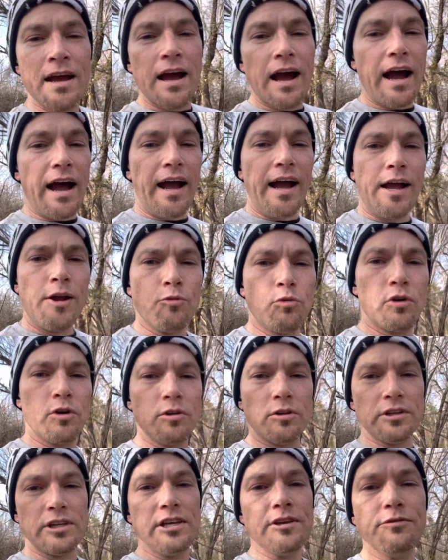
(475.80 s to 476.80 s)
I
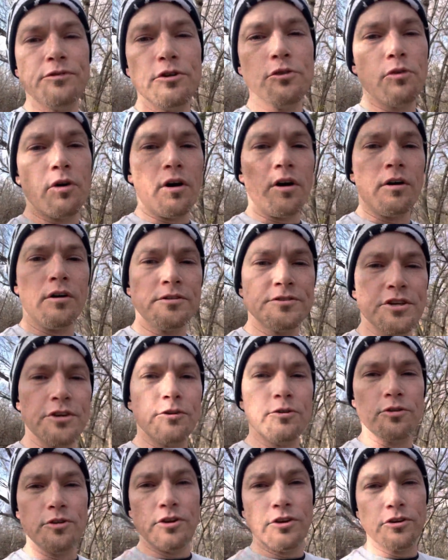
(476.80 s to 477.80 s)
will leave you all
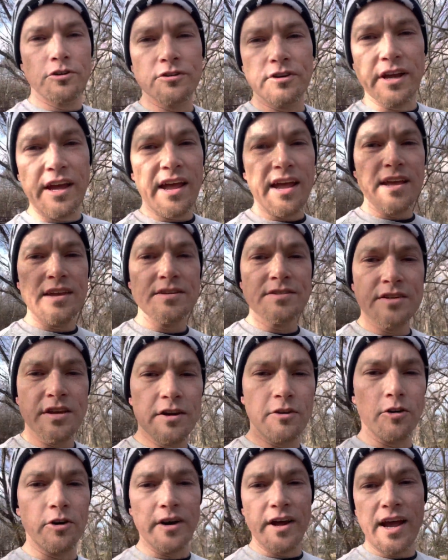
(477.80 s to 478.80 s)
to your days
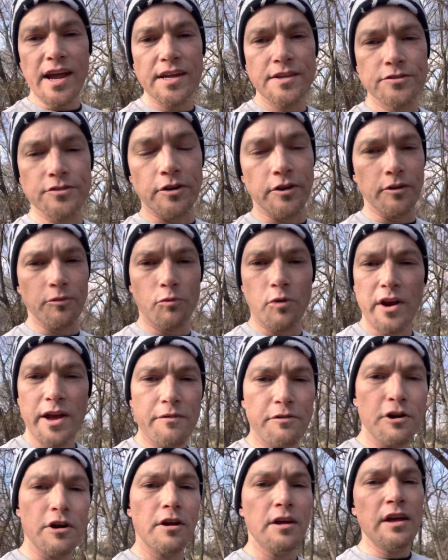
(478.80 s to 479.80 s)
or nights or
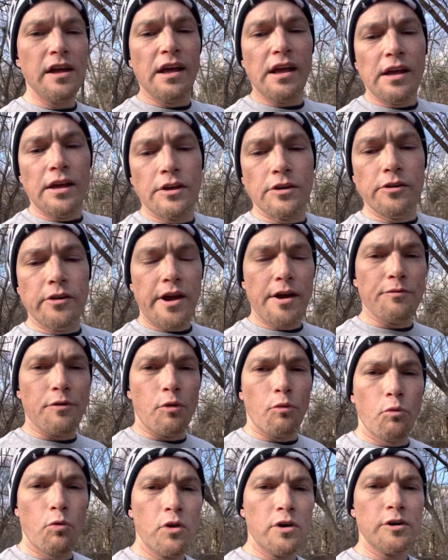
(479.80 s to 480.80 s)
whatever. You have a
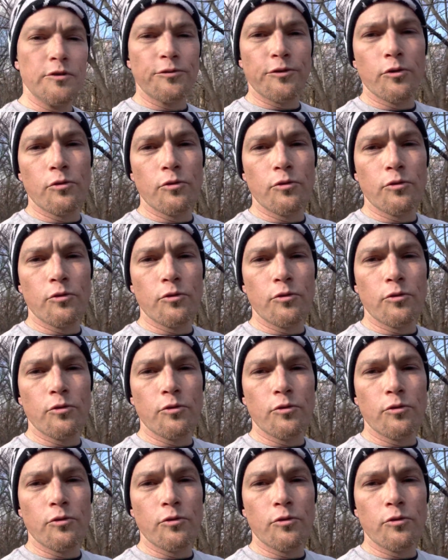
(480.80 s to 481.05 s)
wonderful,